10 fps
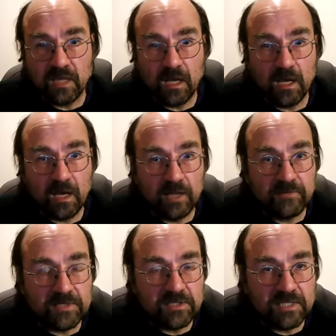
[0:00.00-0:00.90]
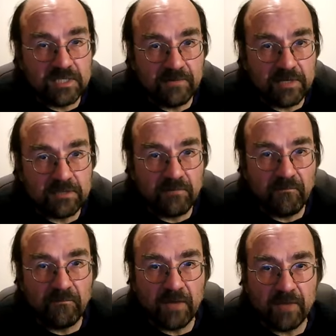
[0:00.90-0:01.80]
And there is a series of
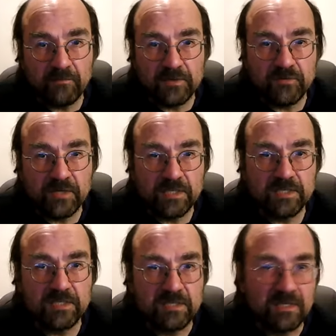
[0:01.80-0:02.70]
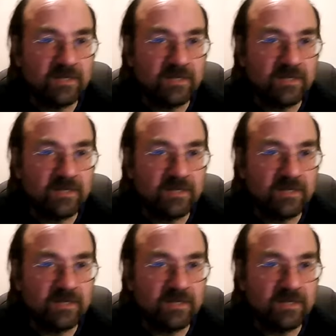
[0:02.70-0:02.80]
5 retreats